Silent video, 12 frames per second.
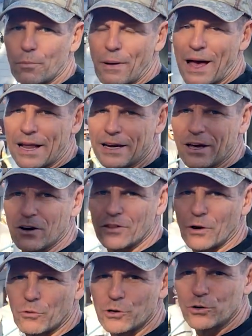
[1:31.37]
patio
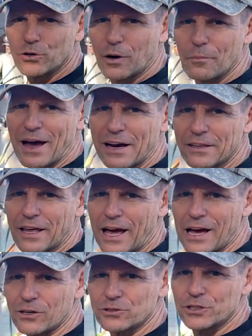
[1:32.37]
that we're doing on back of the
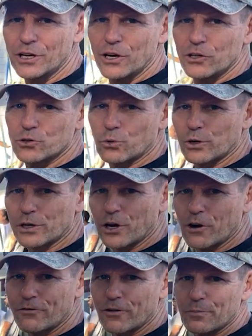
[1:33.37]
house. So we're gonna
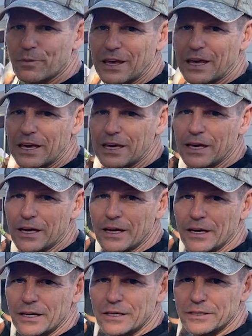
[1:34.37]
go from the
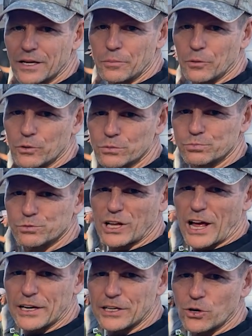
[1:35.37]
double
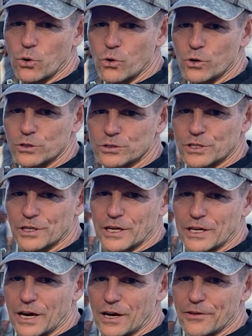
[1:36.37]
sliding doors to
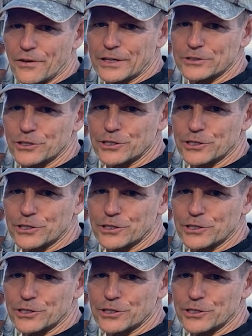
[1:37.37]
the other entry